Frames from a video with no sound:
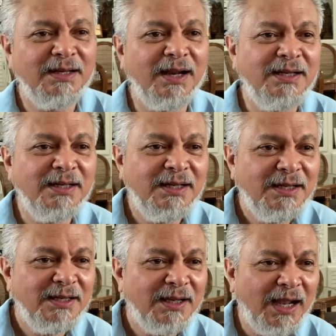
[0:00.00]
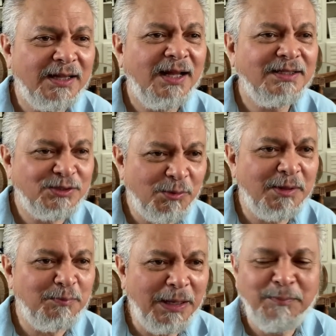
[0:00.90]
Right? And that is
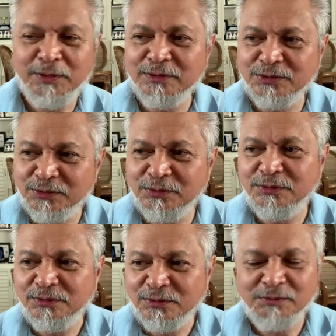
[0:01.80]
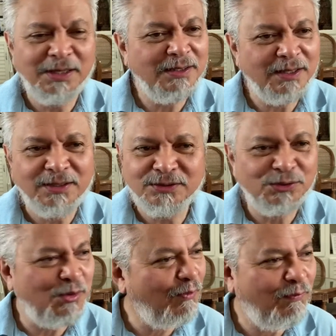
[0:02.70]
what people do when they're
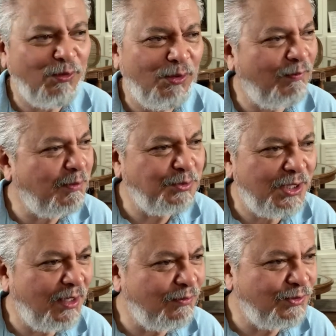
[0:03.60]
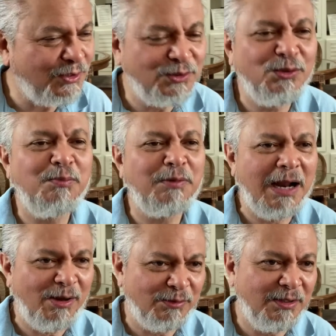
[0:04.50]
so full of themselves and so
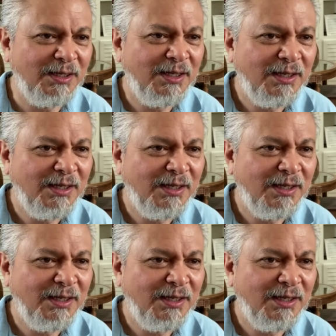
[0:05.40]
proud